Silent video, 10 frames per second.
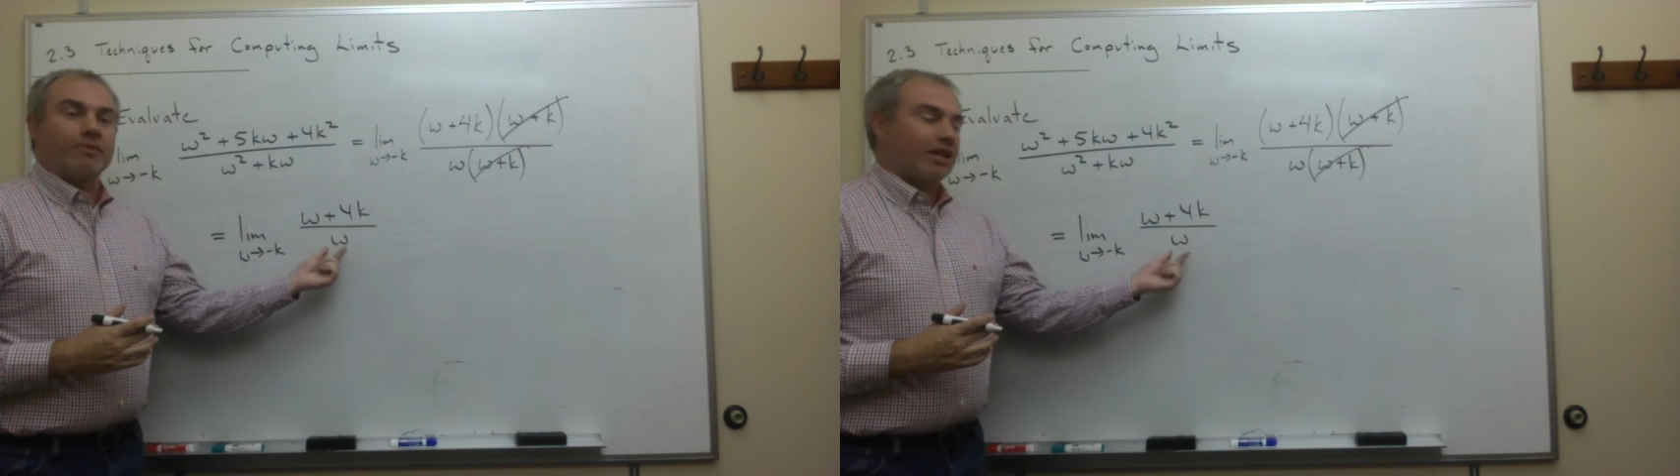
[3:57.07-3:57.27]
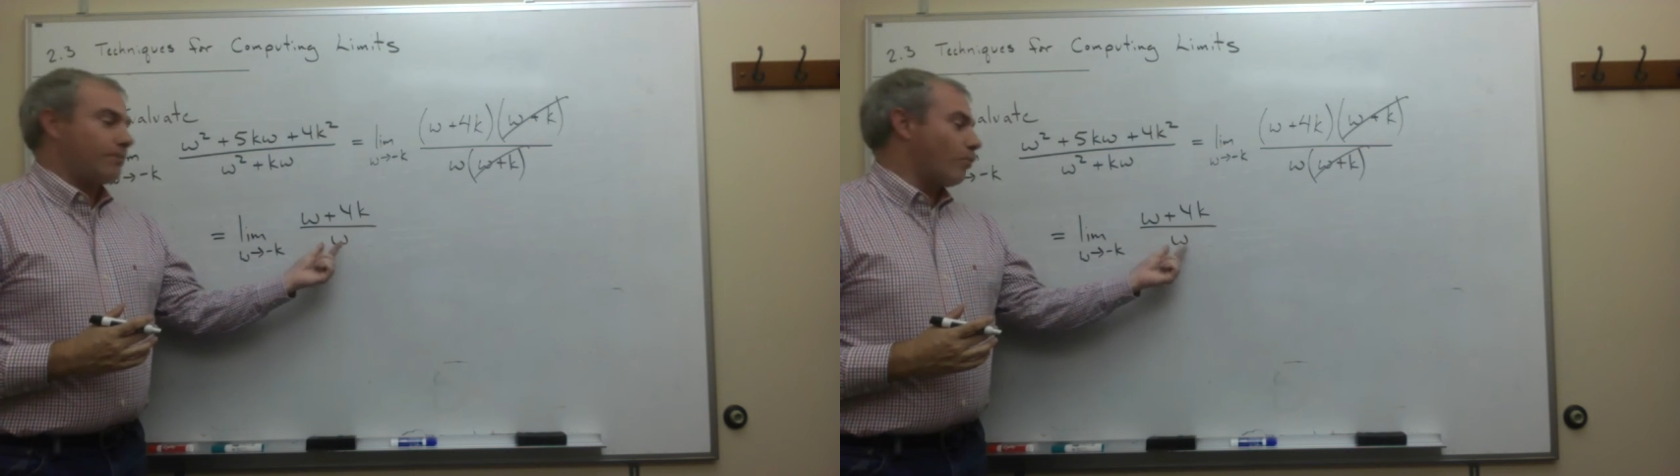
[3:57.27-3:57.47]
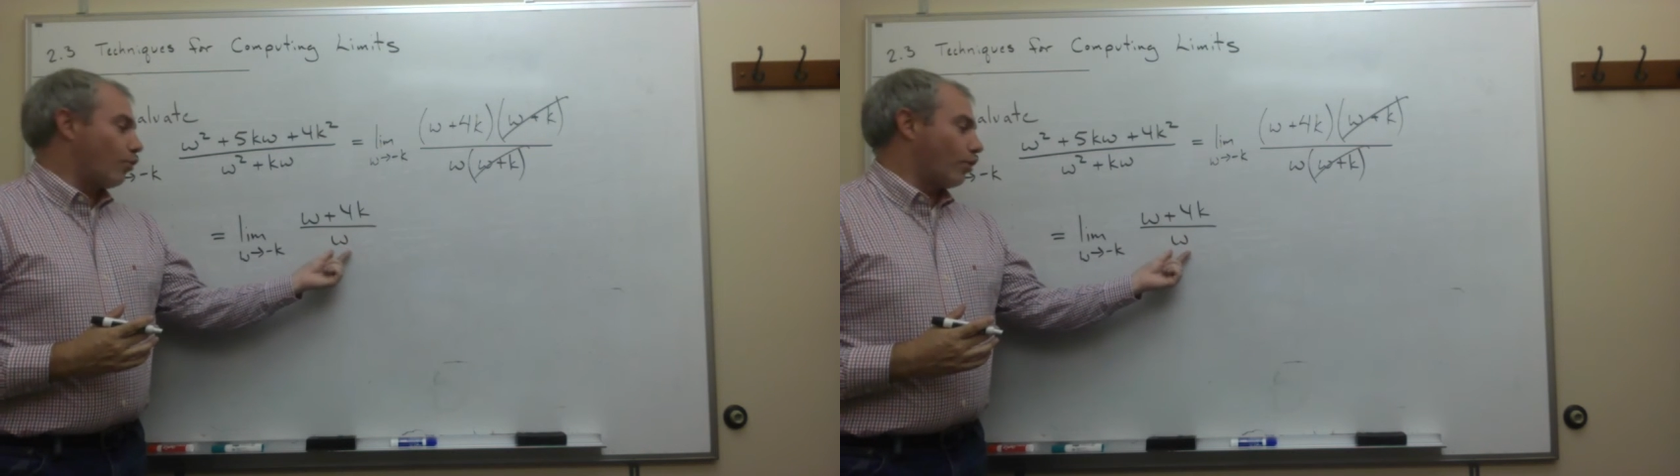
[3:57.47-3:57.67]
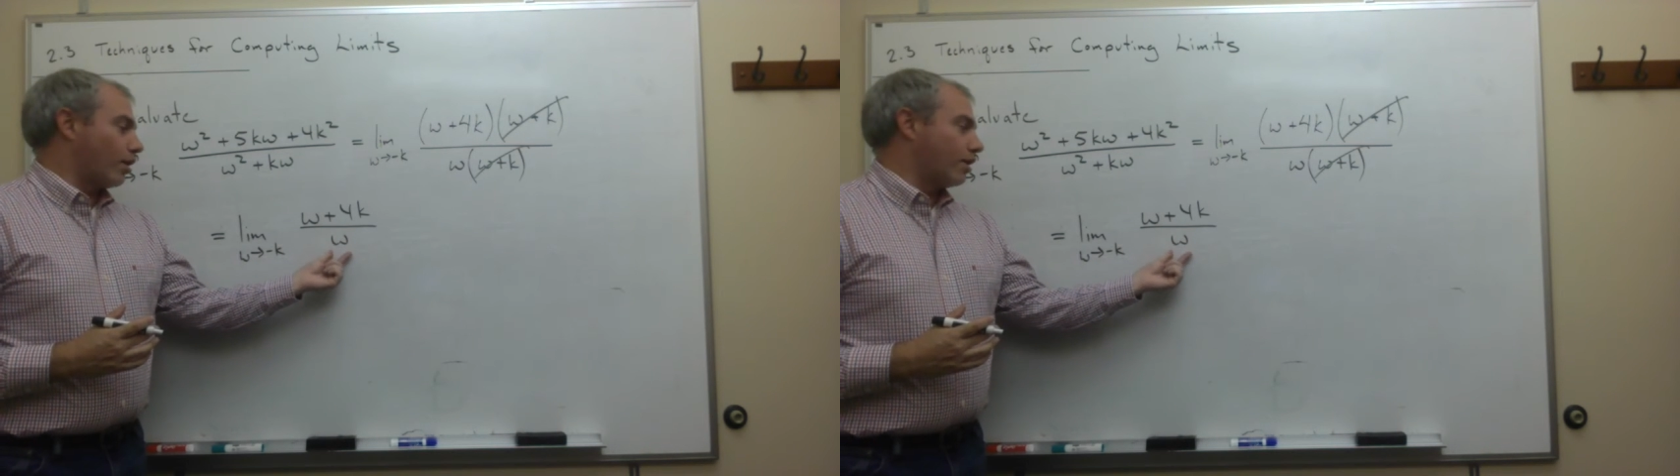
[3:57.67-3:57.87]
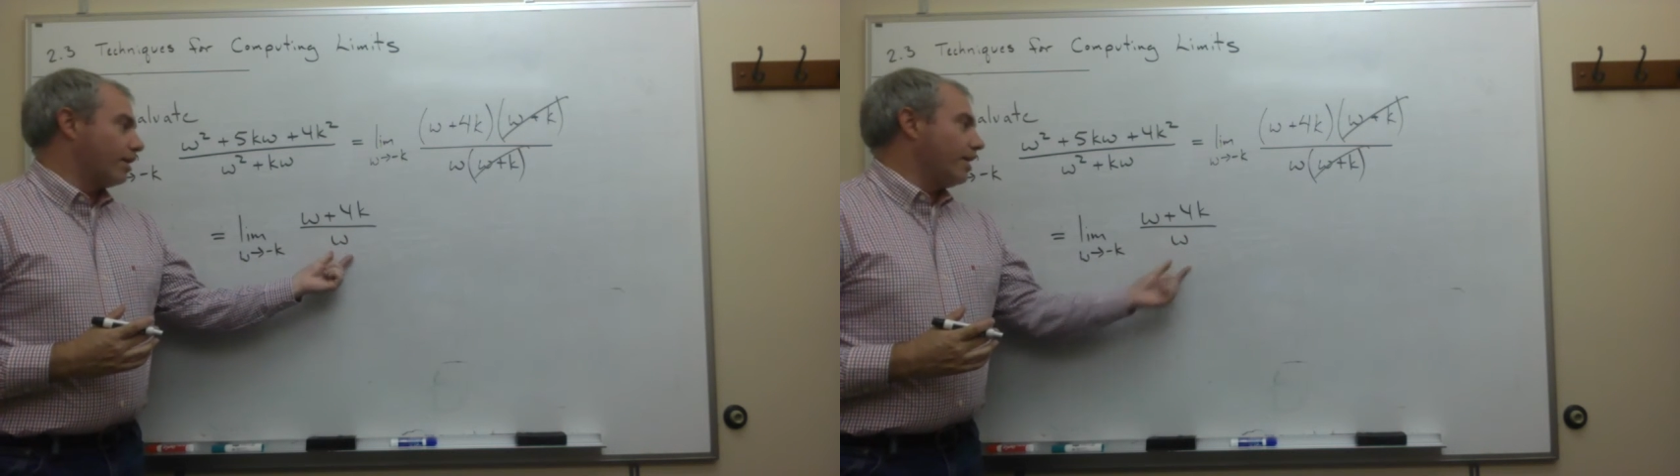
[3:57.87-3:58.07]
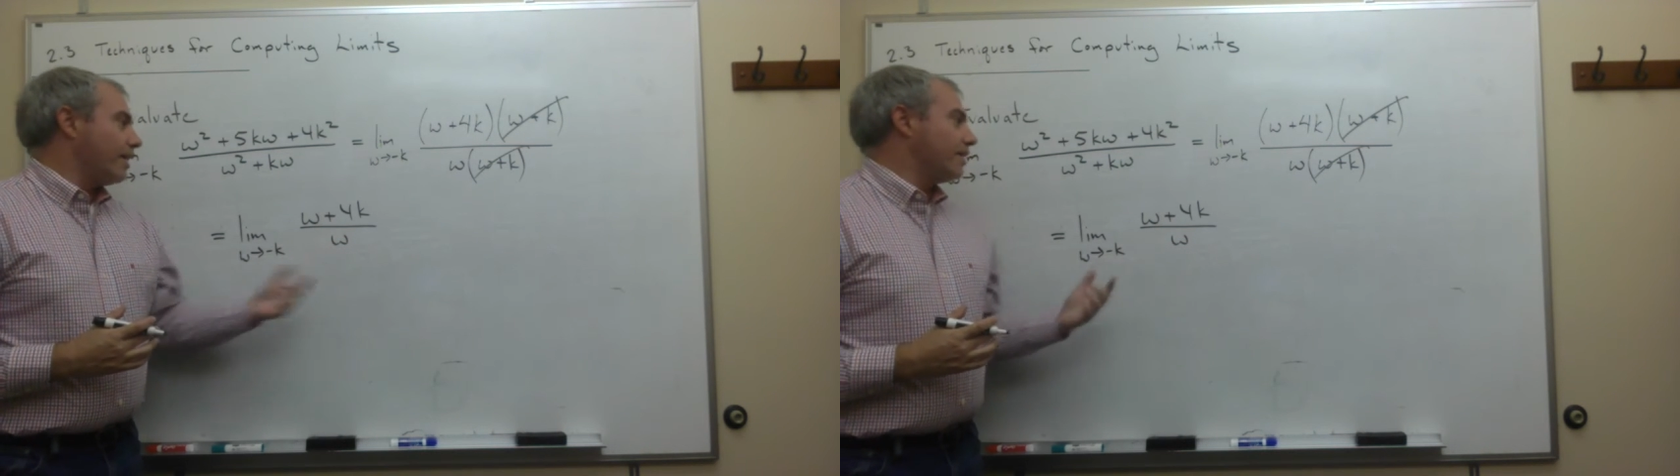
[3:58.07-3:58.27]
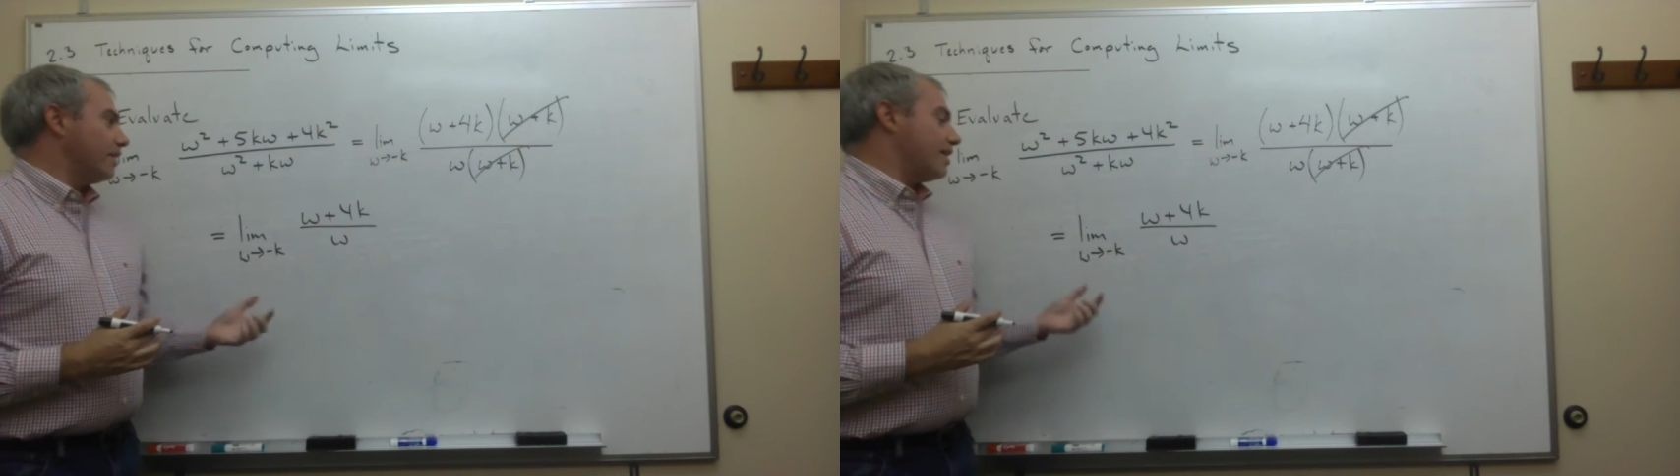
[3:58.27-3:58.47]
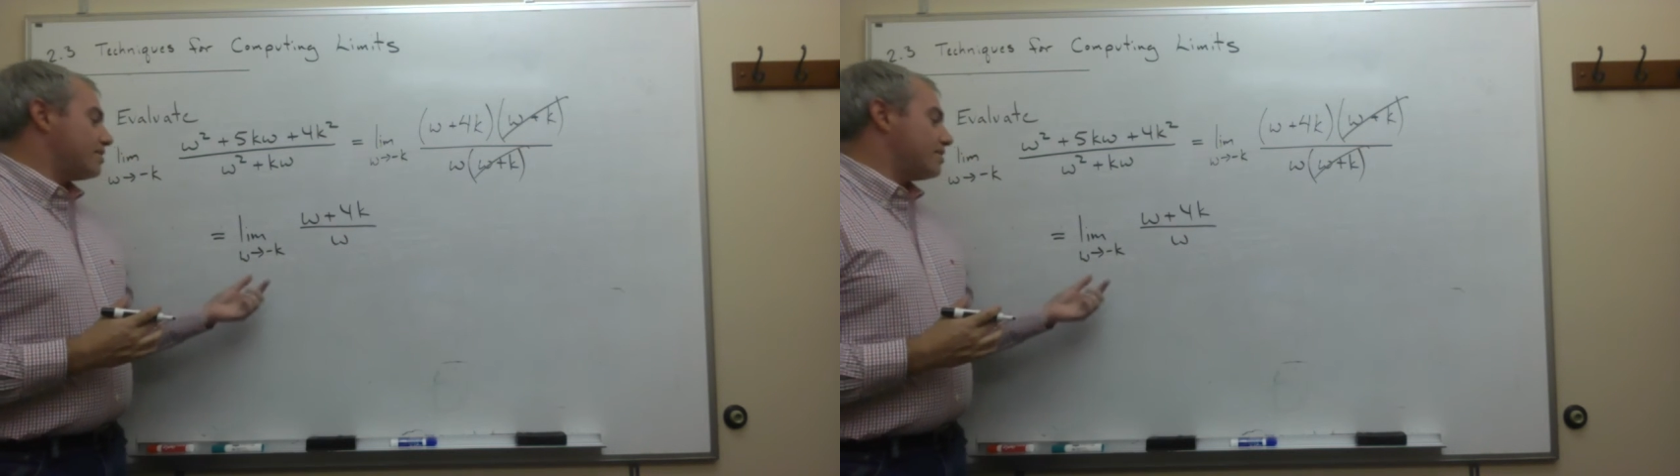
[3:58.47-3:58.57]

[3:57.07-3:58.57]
anymore, unless,